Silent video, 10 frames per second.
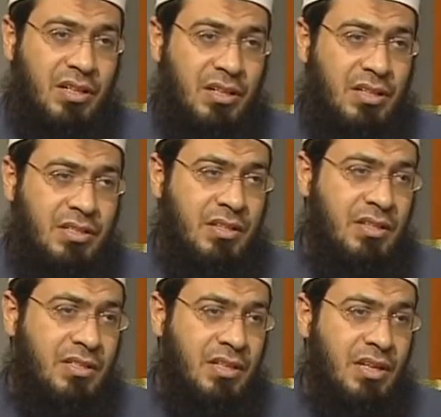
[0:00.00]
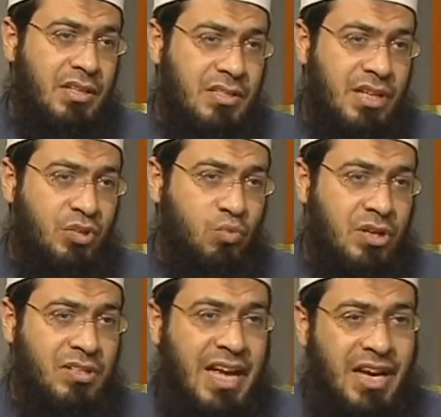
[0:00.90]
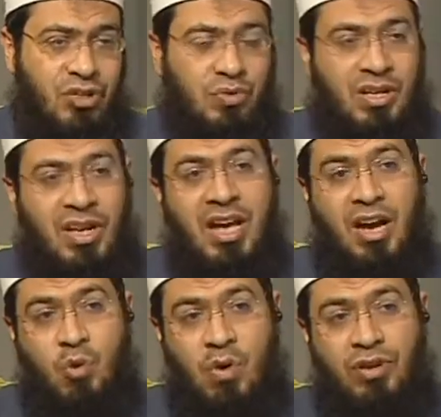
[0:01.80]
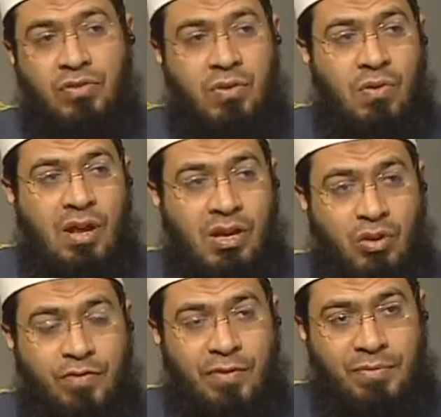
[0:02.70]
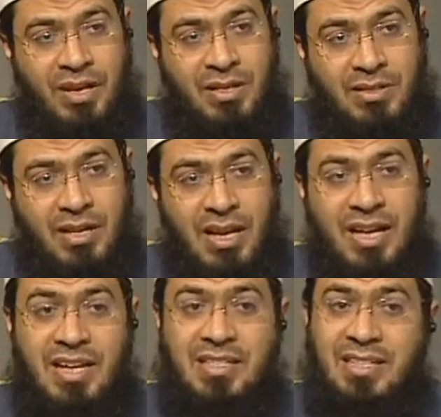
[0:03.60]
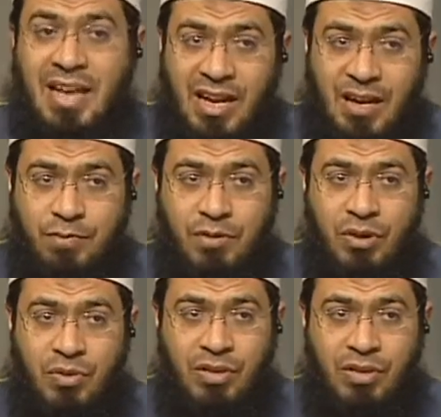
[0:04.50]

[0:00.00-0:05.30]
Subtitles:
and this estate was actually acquired through unlawful means, is it halal for you?